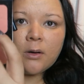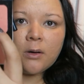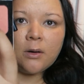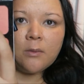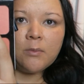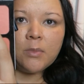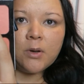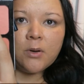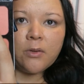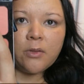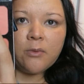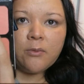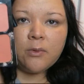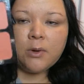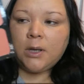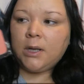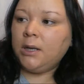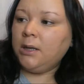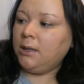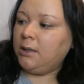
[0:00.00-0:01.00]
number
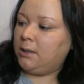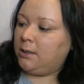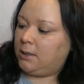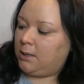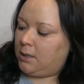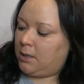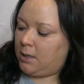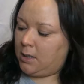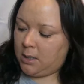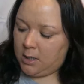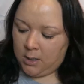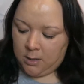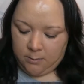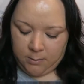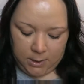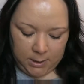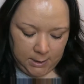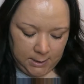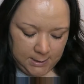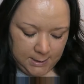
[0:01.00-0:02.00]
3
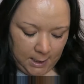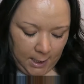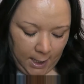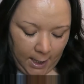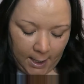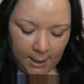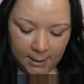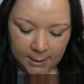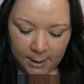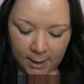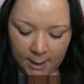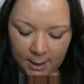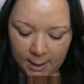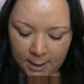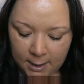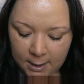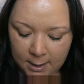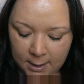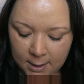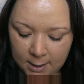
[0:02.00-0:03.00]
because I
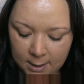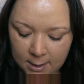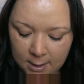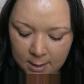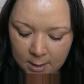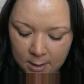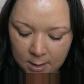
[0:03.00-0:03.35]
like,